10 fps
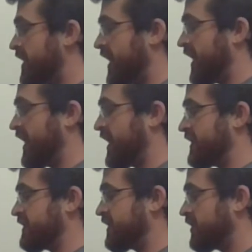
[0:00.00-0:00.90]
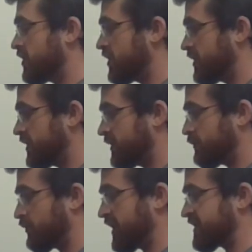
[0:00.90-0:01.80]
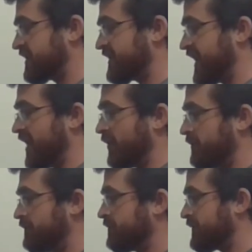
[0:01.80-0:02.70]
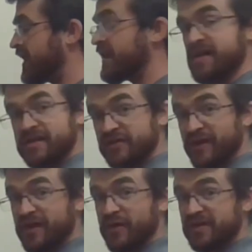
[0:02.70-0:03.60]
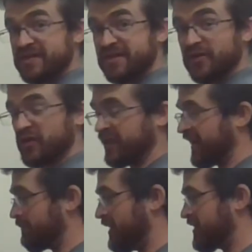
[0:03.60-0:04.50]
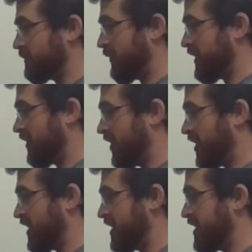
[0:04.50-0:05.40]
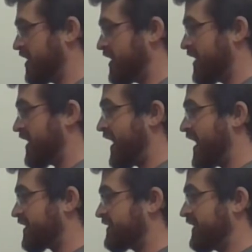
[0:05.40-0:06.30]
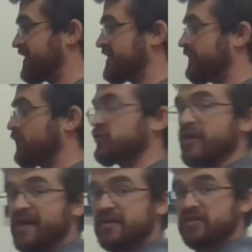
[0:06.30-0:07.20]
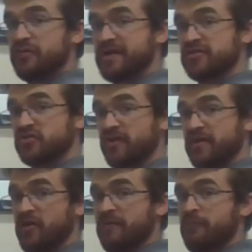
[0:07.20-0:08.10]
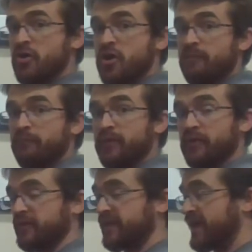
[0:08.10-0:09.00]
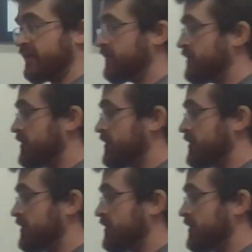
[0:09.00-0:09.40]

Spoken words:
and pressing down. So I know it doesn't look like much, but we are acting as if we're trying to do a straight arm pull down.